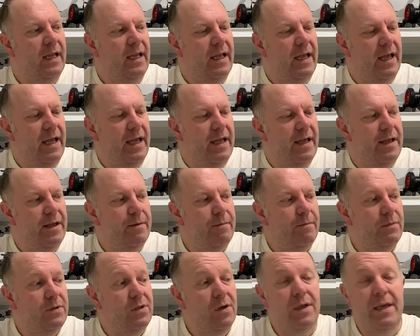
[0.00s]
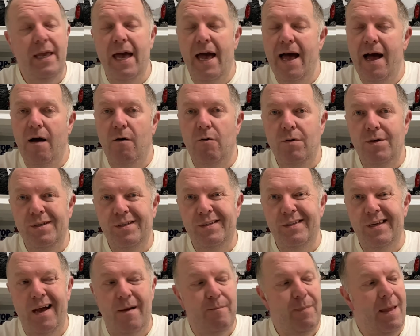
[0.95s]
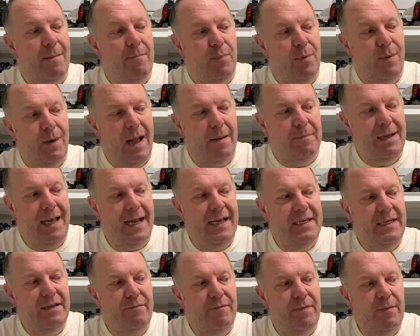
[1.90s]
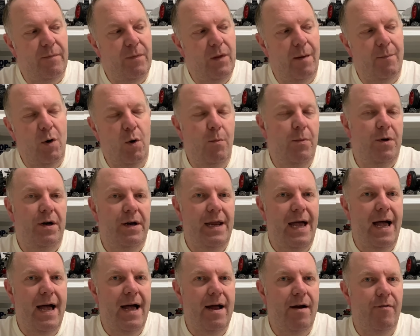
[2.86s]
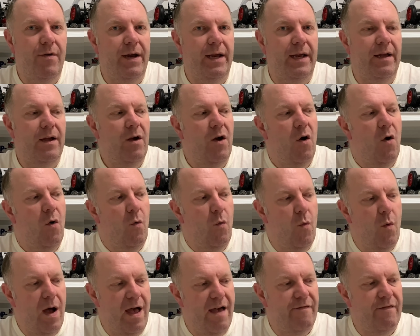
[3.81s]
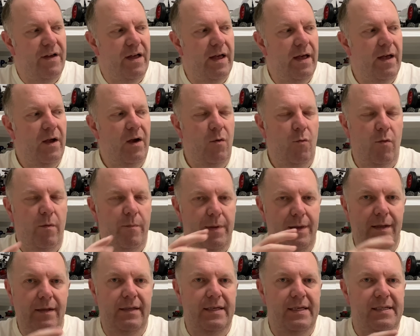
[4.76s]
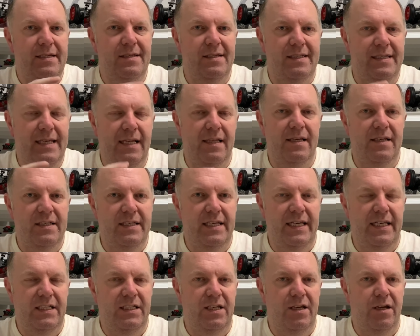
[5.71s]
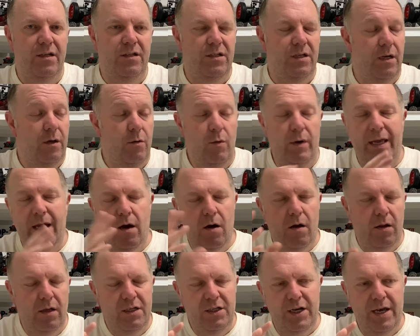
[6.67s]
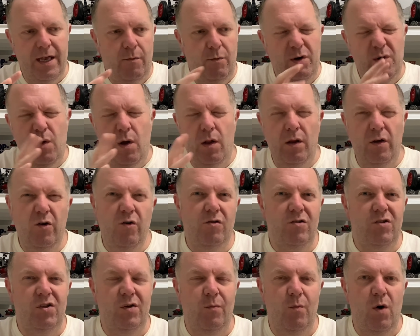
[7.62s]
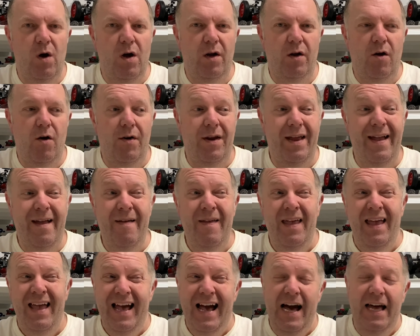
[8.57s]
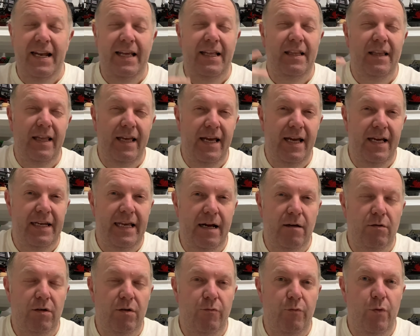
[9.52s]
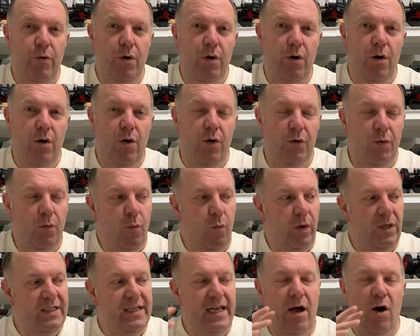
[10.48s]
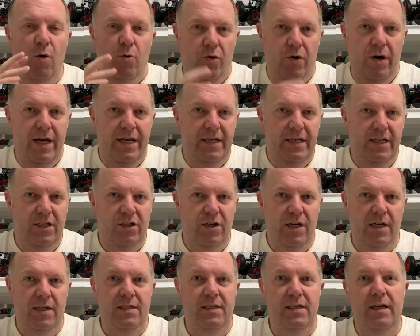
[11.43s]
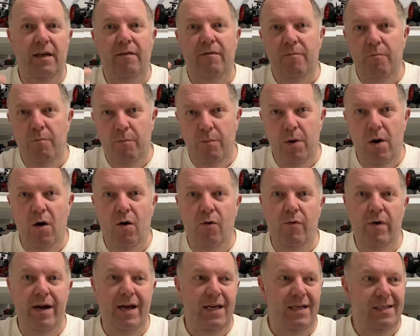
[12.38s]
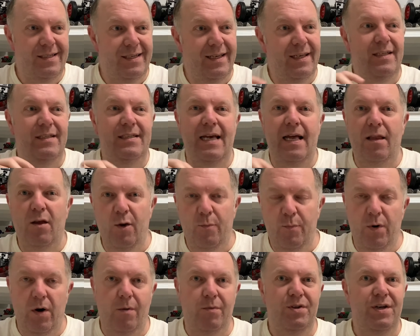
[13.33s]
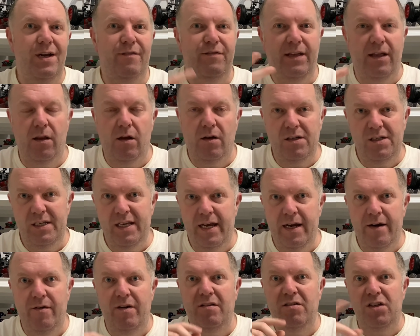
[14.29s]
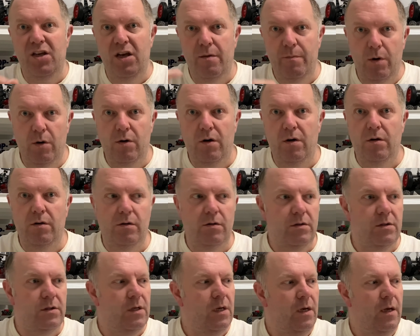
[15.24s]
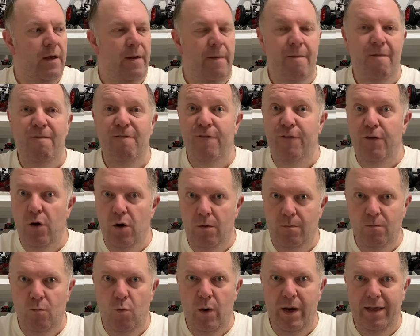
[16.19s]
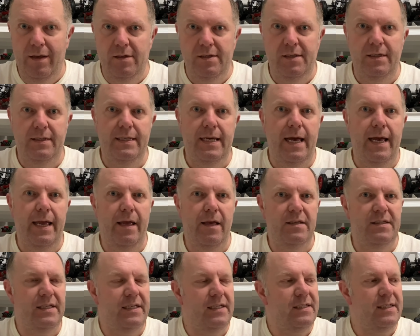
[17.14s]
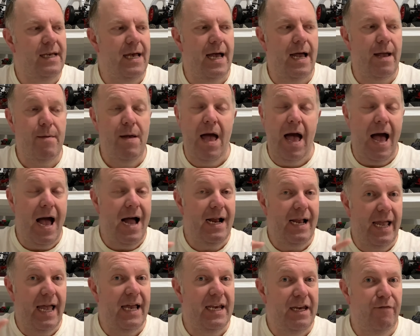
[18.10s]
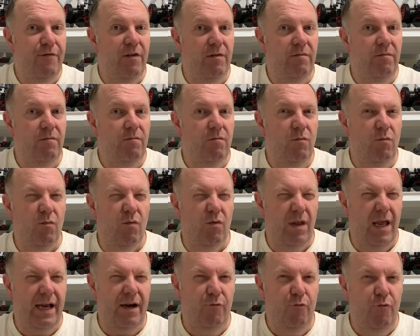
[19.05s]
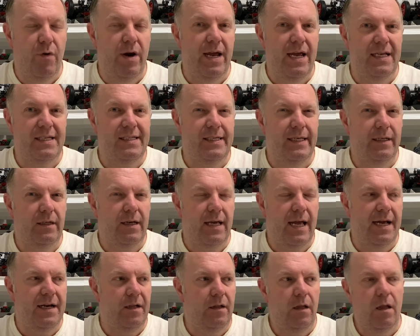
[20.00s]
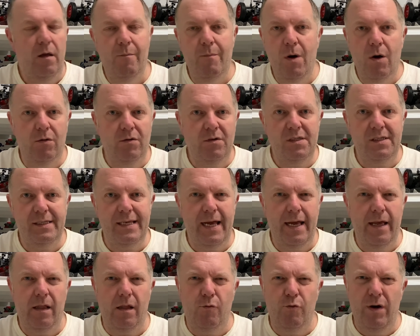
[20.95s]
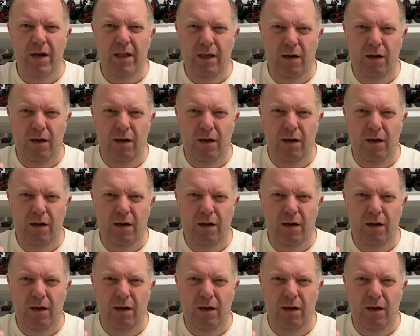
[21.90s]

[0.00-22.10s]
So yeah, I'm humming and hawing whether we build this as a standard TT-02, we get all the shell, we do all the custom work on it, and then later down the road we start upgrading the chassis, ball races, alloy prop shaft, alloy steering, turnbuckles, foam wheels and tyres this time, and get a different like racing kind of Le Mans style, a really